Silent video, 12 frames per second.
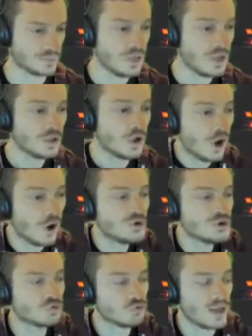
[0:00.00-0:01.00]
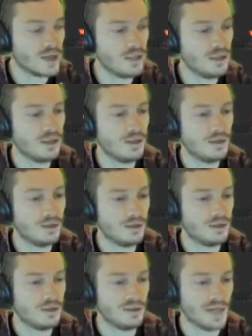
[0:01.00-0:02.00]
the host running
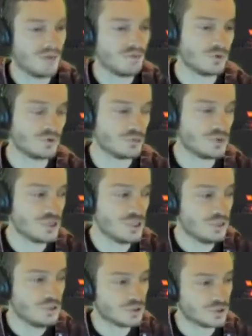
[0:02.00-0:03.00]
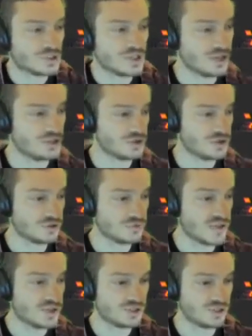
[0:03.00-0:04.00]
that virtual machine took a SCSI
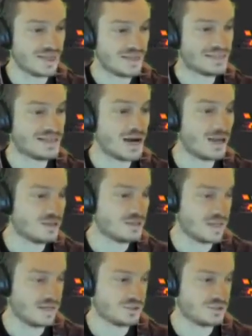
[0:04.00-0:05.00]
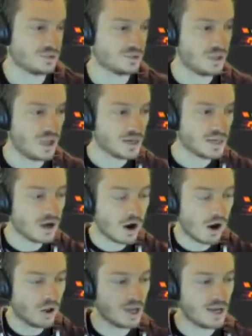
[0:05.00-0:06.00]
reservation of that entire data store, locking
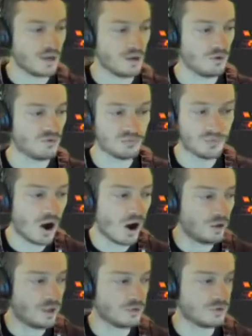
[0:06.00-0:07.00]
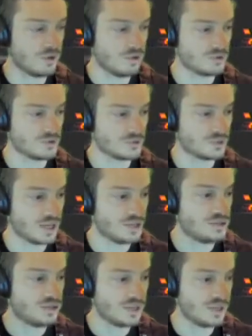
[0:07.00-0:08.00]
all I/O from all other hosts
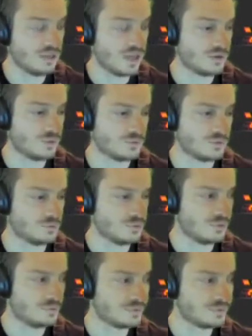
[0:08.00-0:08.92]
until that lock was removed.